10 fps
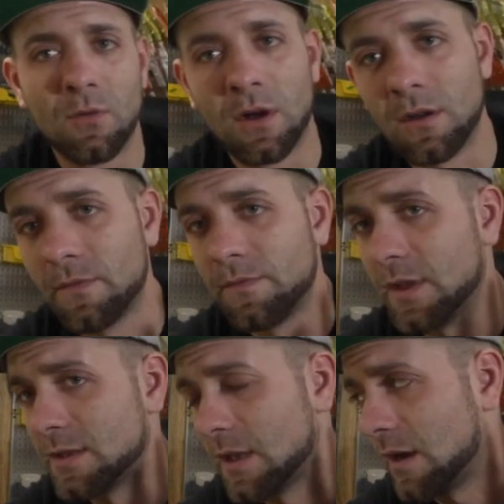well,
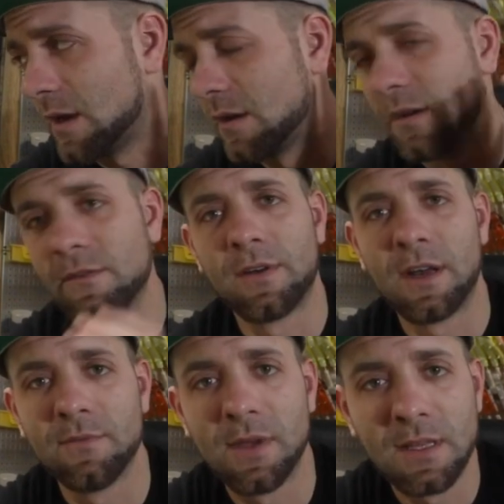that's like
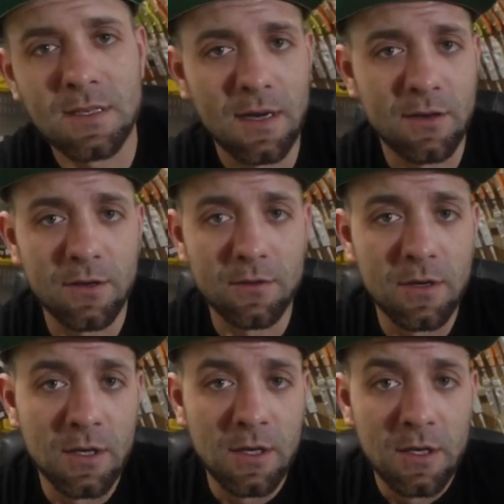105 baits there, do